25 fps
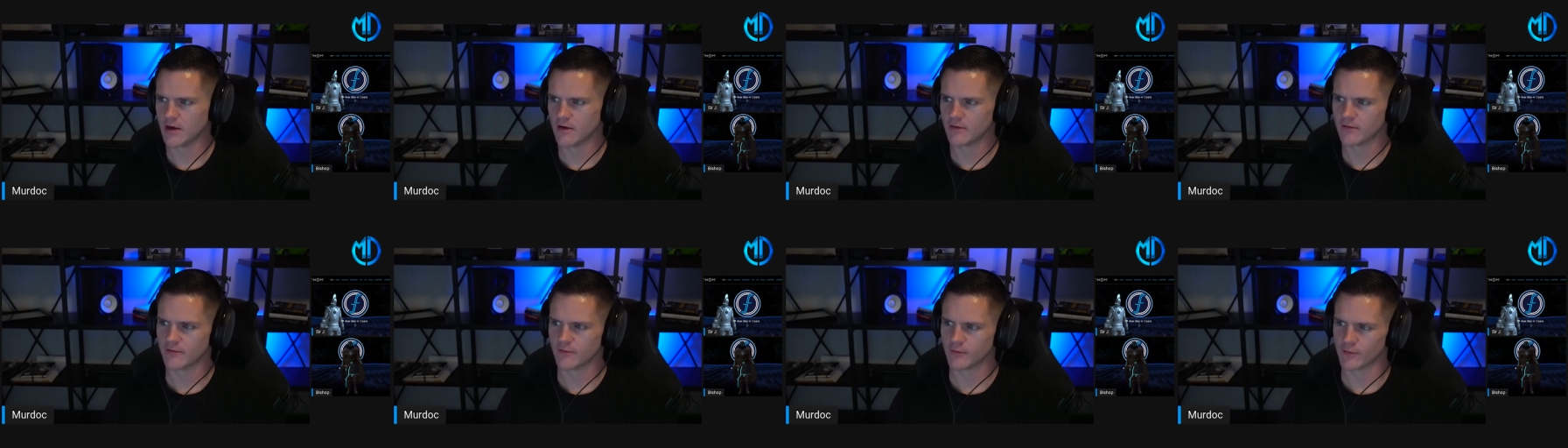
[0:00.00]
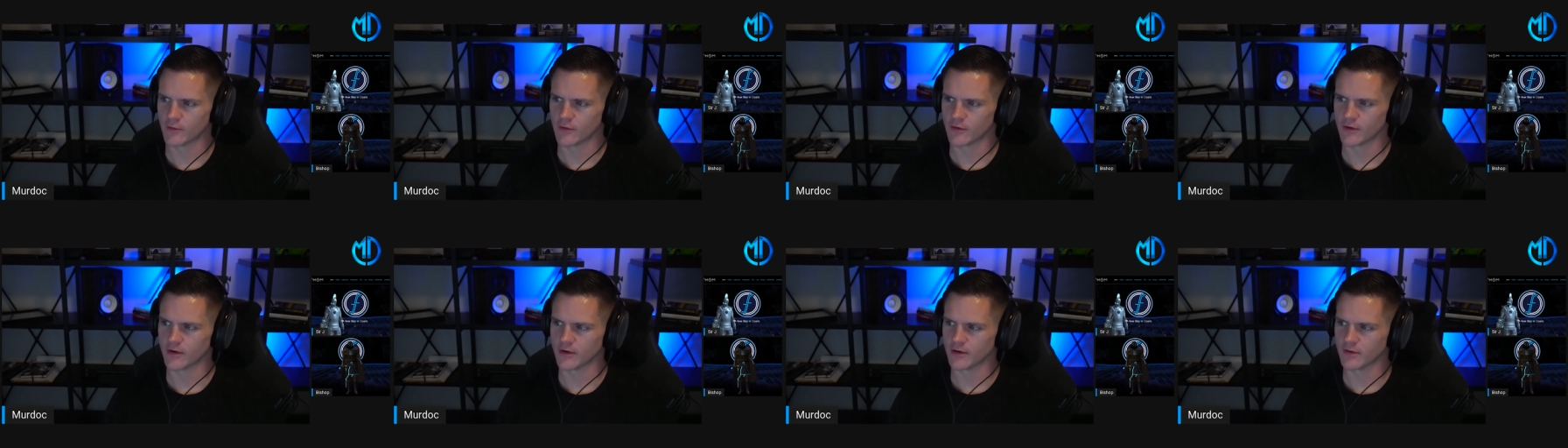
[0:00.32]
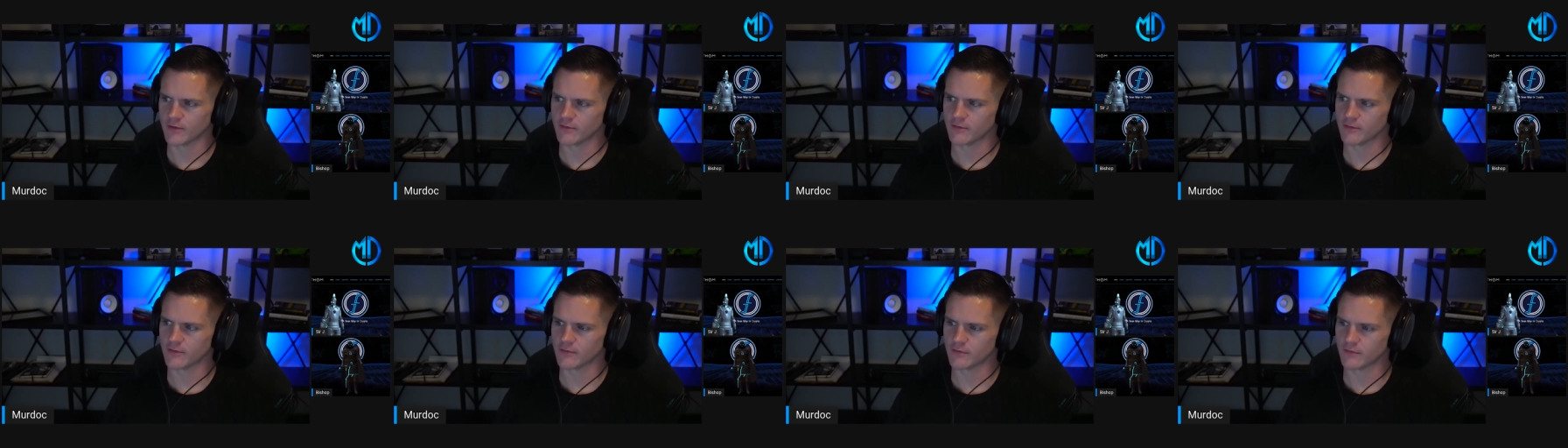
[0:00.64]
For, one
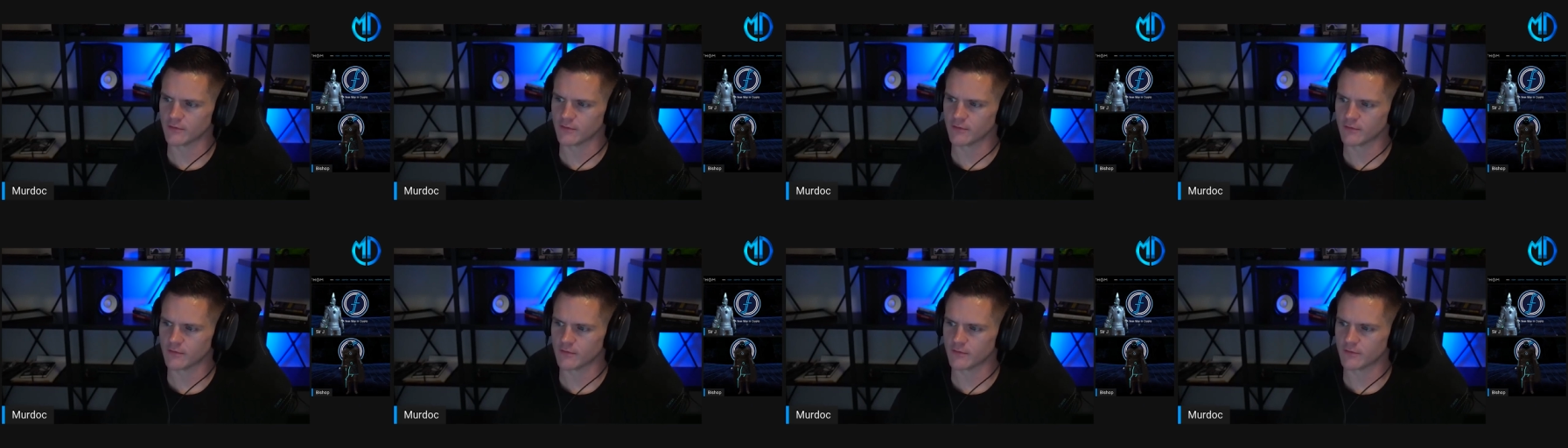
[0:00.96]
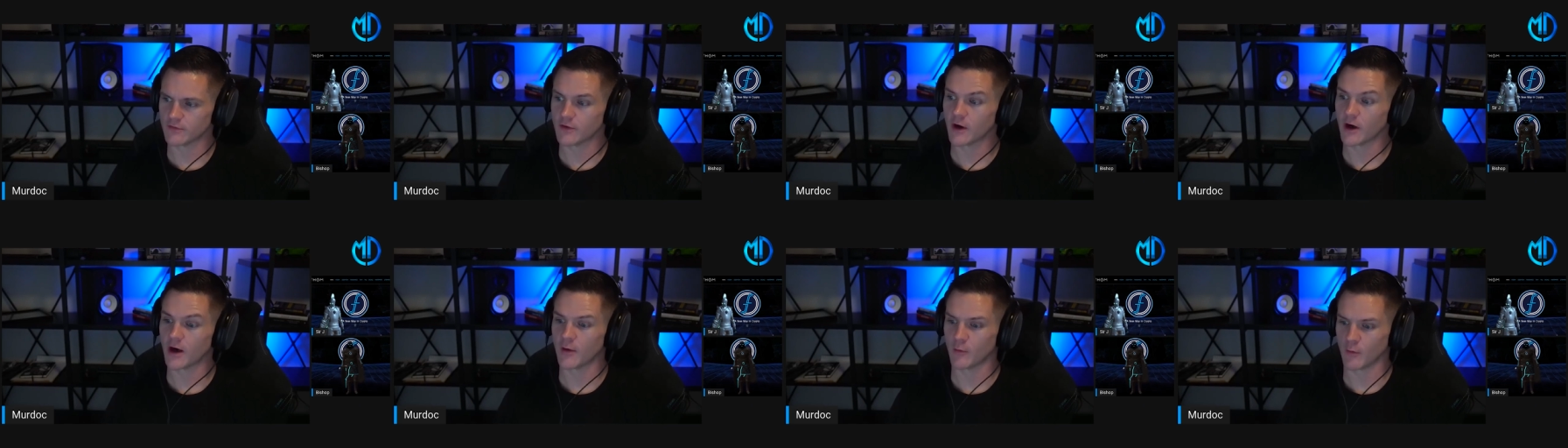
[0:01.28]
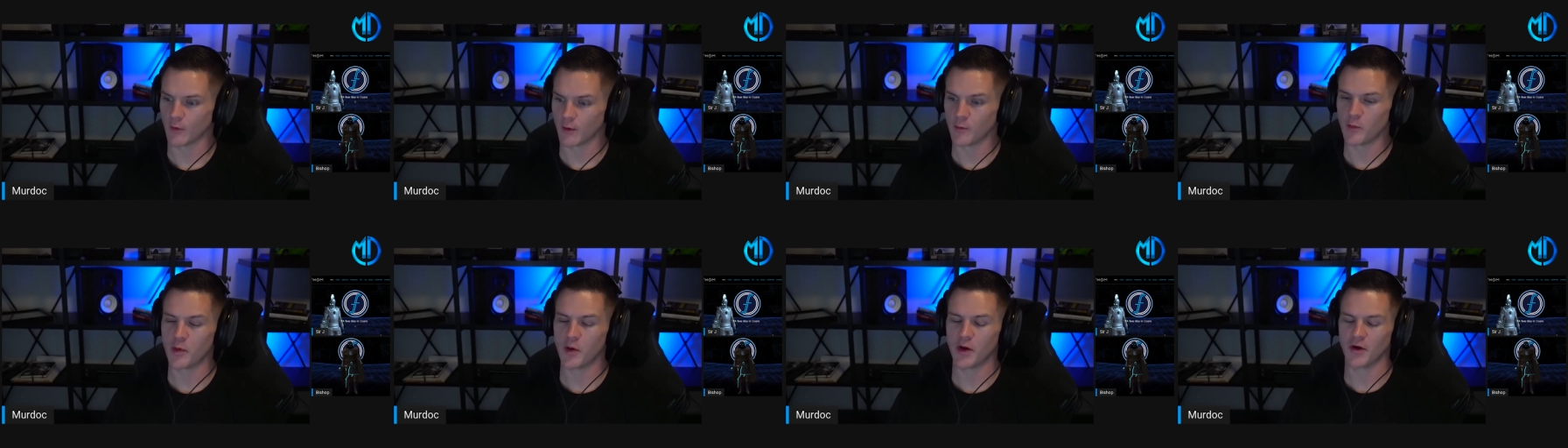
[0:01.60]
billion. Sorry,
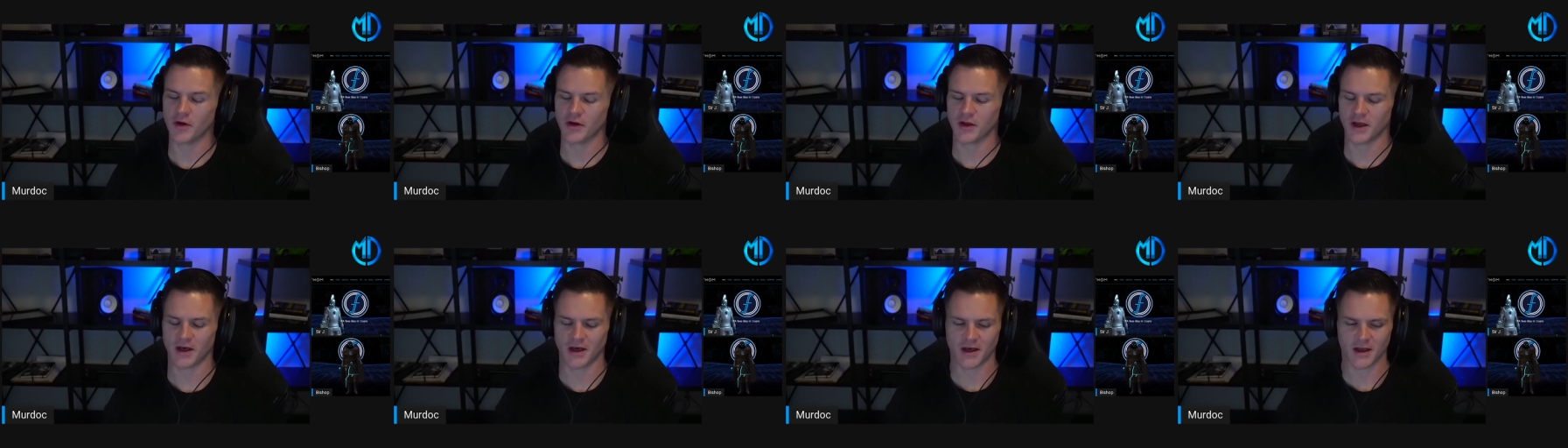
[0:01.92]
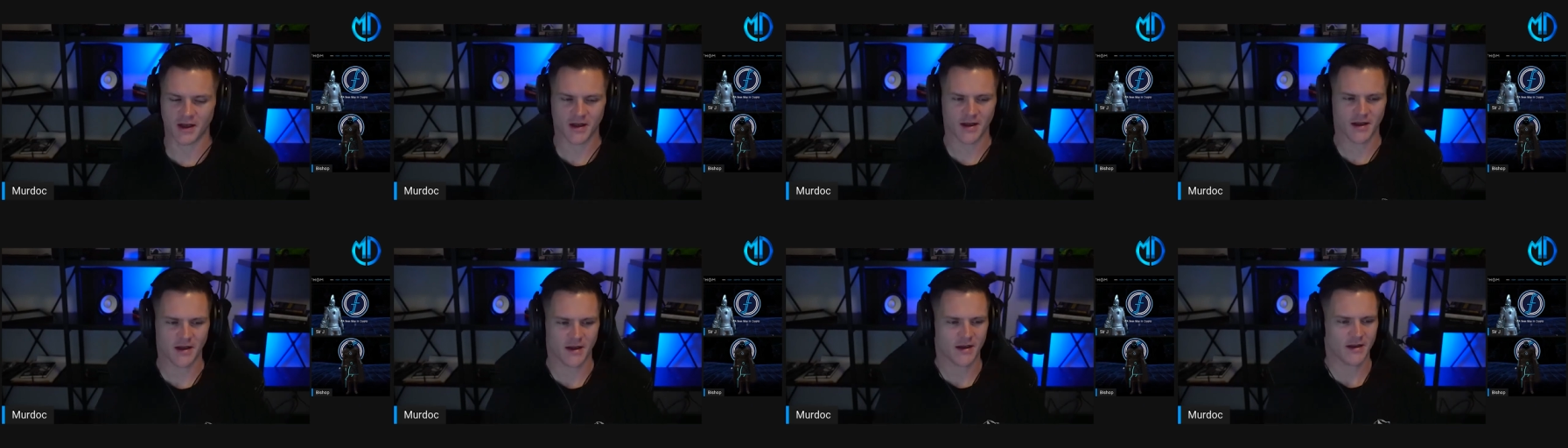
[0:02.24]
one with billion. a B.